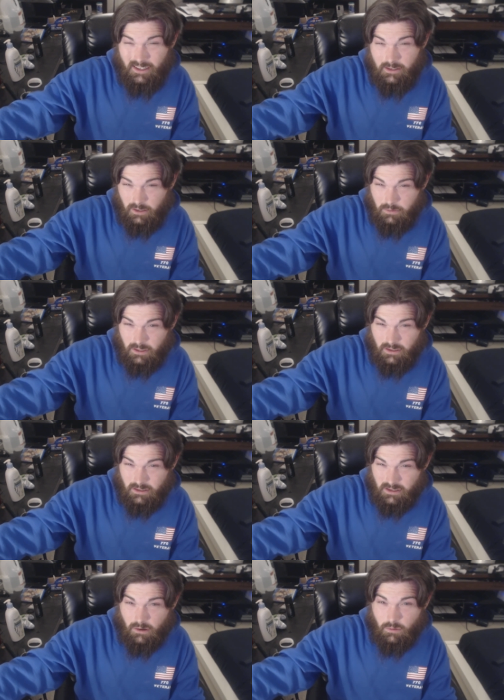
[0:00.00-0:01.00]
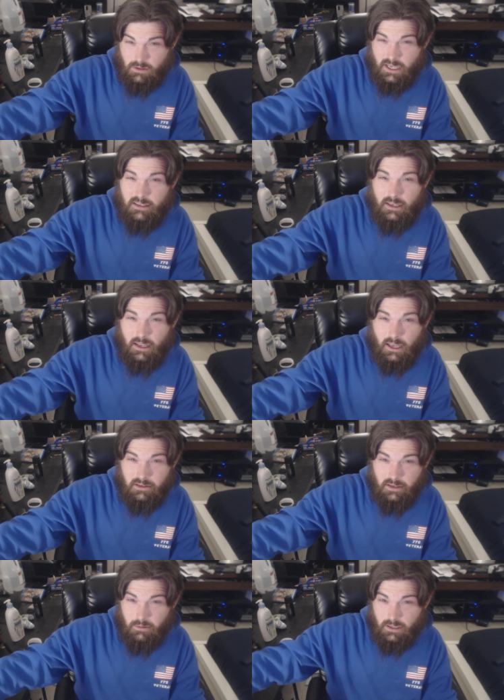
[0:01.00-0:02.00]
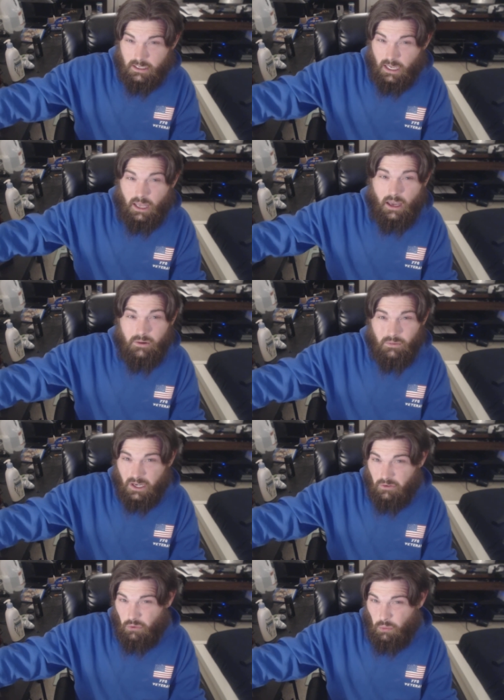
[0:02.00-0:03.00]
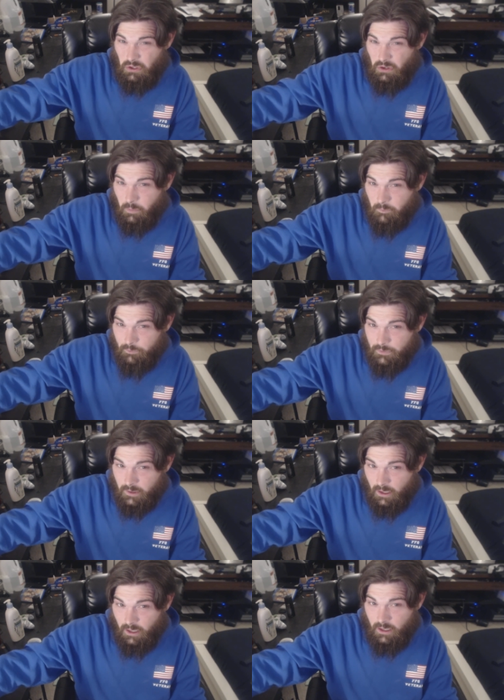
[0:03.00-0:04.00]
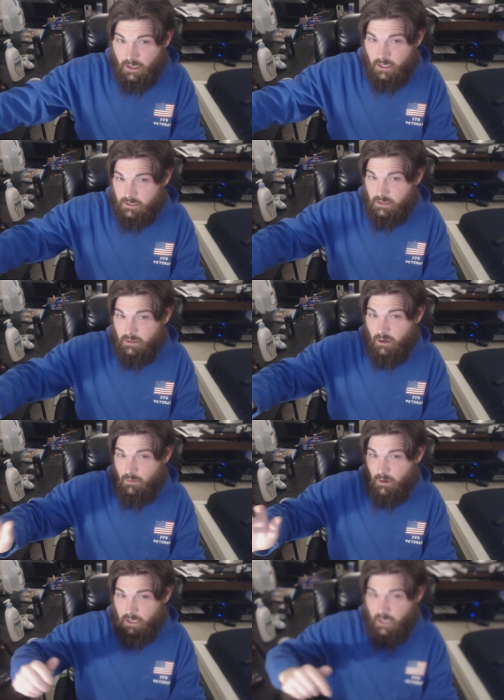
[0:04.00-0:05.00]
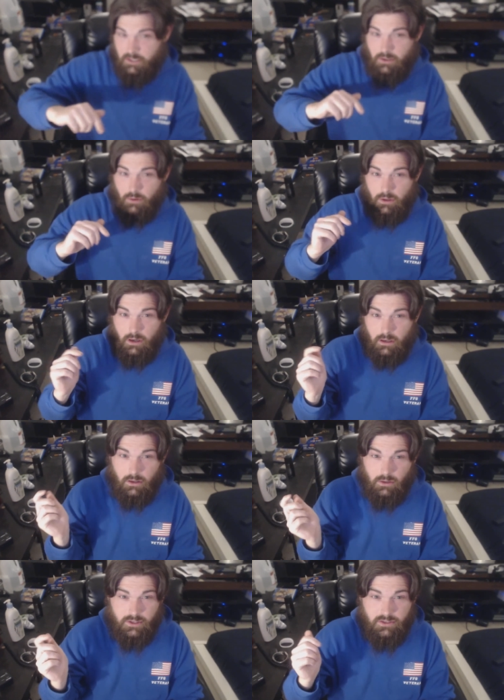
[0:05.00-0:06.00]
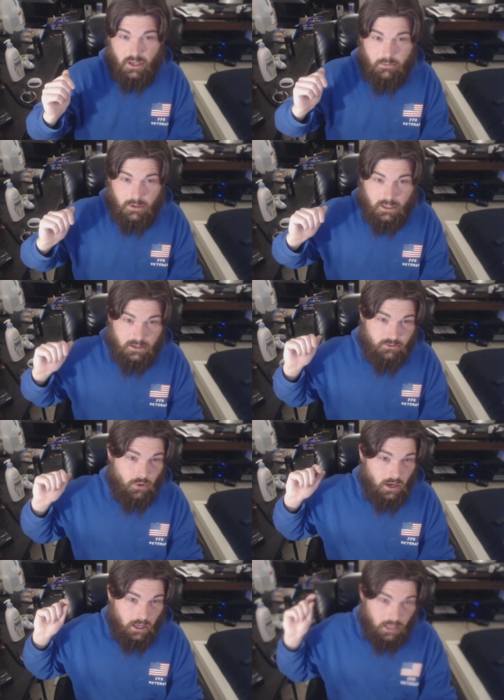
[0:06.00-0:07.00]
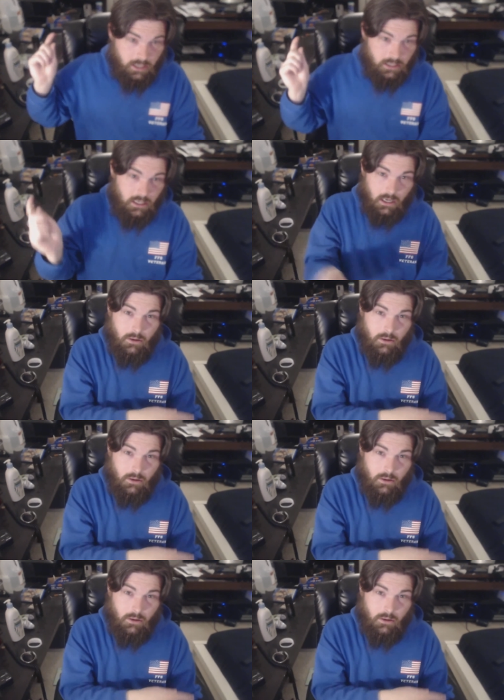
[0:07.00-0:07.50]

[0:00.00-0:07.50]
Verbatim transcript: I did attempt it in a Star Wars AT-AT but then that kind of went out the window. So, alright guys, going on close to 10 minutes right